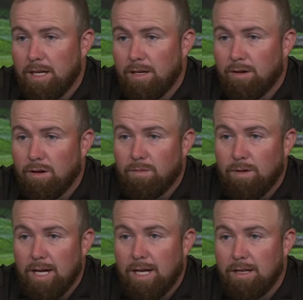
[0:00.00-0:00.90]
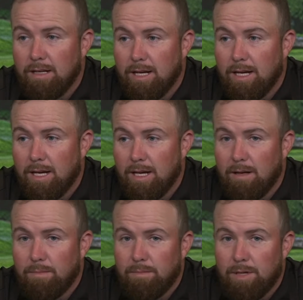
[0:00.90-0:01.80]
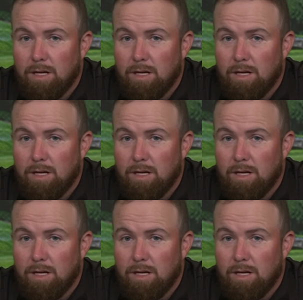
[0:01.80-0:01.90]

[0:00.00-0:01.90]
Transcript: in their own way um,